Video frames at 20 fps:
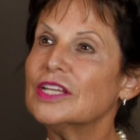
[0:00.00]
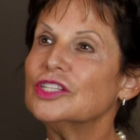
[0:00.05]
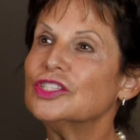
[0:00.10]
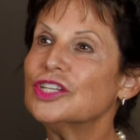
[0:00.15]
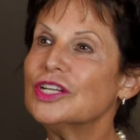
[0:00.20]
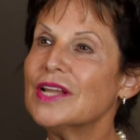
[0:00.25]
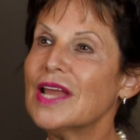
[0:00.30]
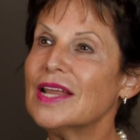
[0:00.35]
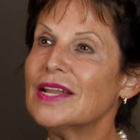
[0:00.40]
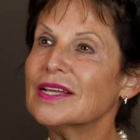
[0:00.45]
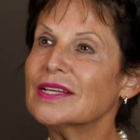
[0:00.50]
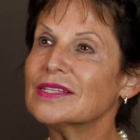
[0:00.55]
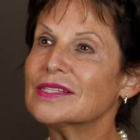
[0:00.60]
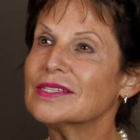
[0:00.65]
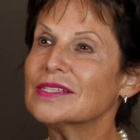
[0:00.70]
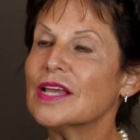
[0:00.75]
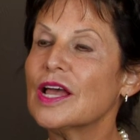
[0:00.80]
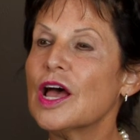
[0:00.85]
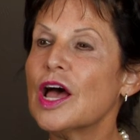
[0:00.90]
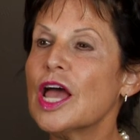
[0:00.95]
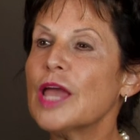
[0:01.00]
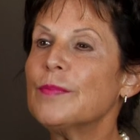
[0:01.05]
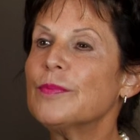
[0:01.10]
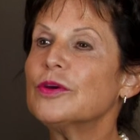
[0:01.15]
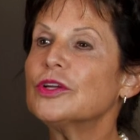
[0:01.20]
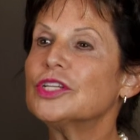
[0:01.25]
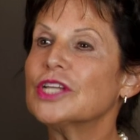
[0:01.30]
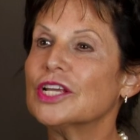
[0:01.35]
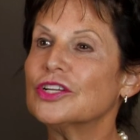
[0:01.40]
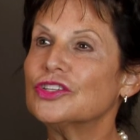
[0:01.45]
genetics,
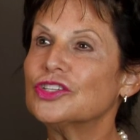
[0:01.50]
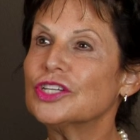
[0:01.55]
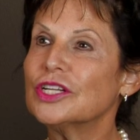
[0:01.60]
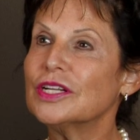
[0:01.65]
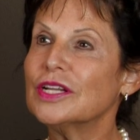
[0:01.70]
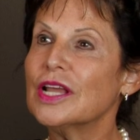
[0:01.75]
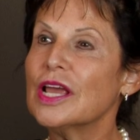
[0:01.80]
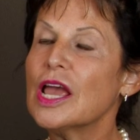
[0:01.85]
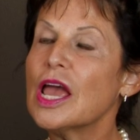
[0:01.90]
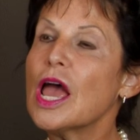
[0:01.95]
hypertension,